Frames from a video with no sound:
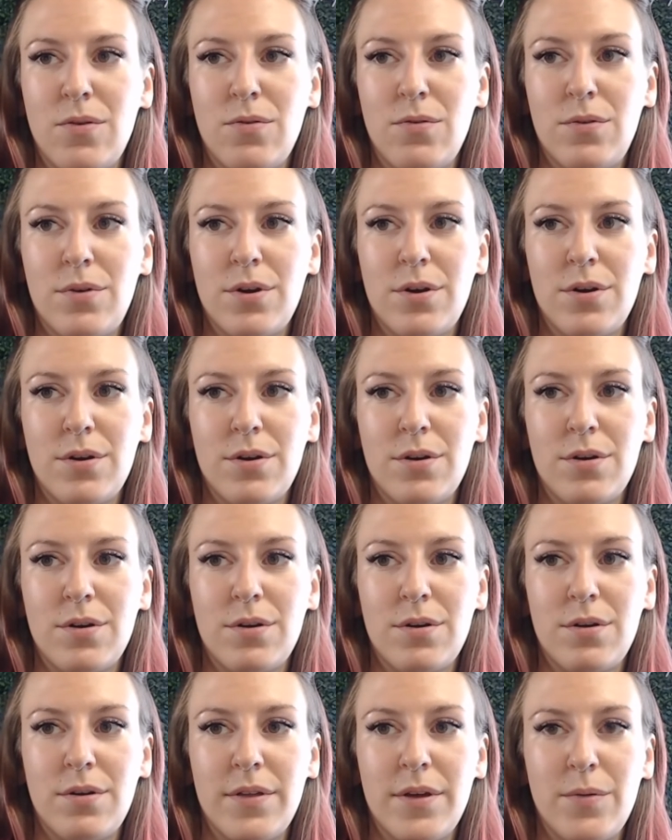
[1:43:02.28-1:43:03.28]

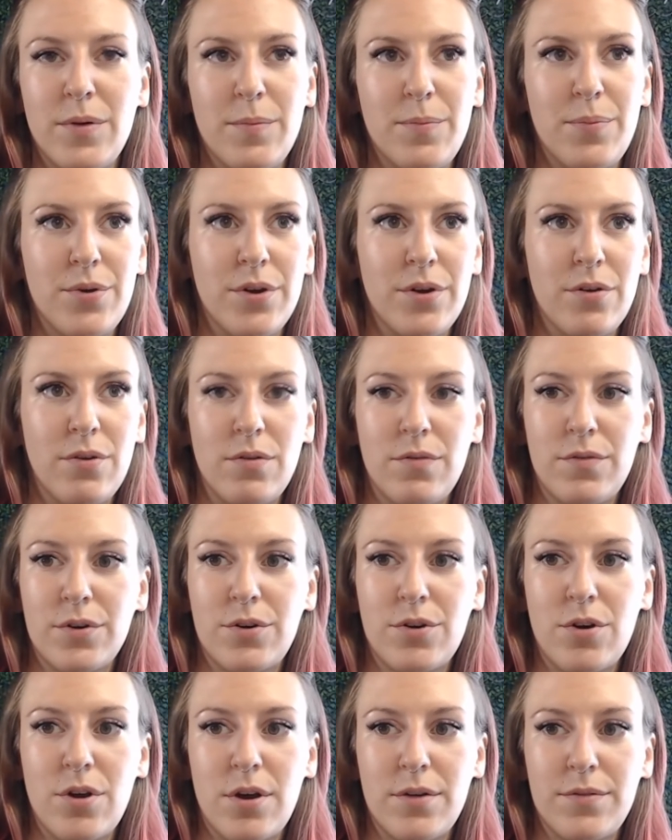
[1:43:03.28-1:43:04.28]
curl that we put over
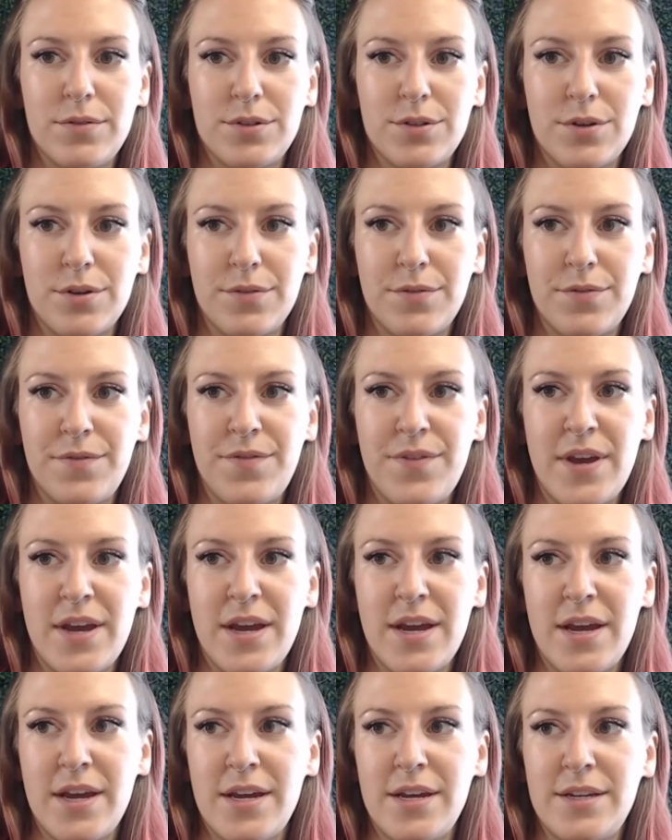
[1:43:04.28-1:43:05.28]
crosses her
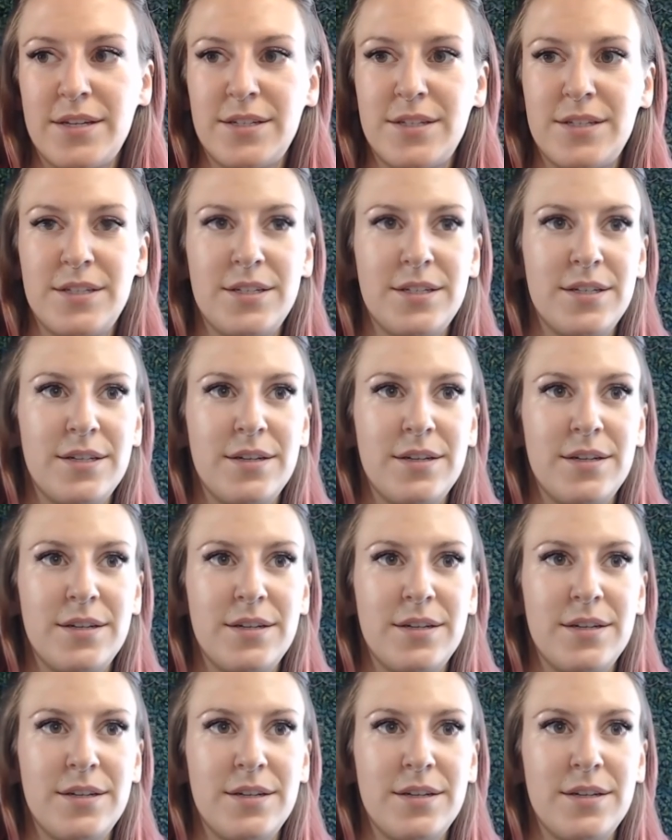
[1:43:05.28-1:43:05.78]
face.